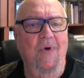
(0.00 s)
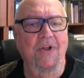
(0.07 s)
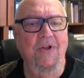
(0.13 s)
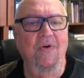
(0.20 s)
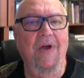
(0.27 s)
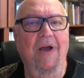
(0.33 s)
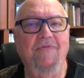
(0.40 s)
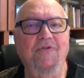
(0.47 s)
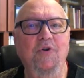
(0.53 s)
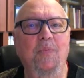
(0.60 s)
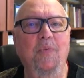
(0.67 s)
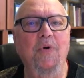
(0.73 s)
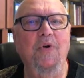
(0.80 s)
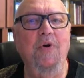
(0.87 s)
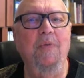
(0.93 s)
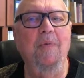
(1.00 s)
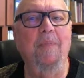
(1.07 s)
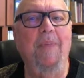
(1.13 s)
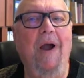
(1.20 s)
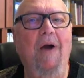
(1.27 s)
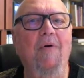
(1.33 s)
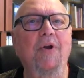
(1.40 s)
When you have
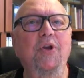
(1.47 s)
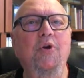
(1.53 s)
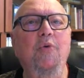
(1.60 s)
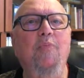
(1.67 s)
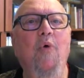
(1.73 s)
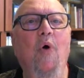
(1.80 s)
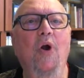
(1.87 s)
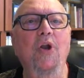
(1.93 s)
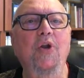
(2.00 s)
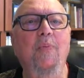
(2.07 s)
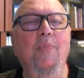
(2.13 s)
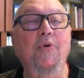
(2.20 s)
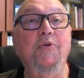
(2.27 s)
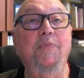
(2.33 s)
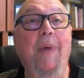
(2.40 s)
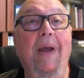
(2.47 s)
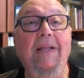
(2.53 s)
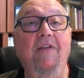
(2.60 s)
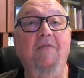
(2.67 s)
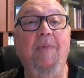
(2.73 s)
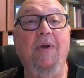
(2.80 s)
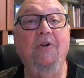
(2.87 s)
superhumor power, you broaden your
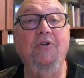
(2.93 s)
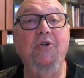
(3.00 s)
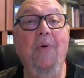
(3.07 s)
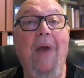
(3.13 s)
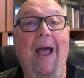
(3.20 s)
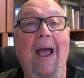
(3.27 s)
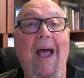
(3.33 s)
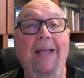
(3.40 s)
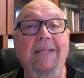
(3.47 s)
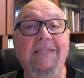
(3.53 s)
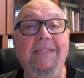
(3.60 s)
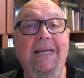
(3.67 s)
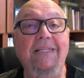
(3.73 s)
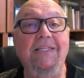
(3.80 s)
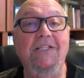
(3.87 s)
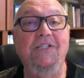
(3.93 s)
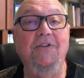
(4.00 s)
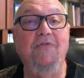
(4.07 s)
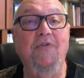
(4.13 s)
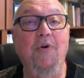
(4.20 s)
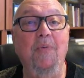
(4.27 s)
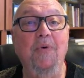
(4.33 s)
perspective because you add senses
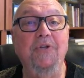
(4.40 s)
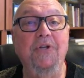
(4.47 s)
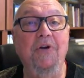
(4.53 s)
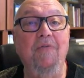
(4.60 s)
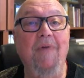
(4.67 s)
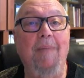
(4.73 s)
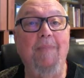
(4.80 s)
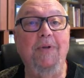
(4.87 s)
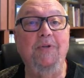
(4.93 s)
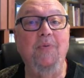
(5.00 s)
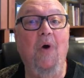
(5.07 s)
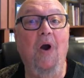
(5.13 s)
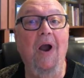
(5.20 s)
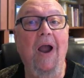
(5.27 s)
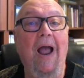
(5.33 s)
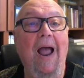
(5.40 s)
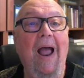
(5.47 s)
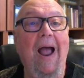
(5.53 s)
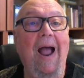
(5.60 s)
of humor to your repertoire,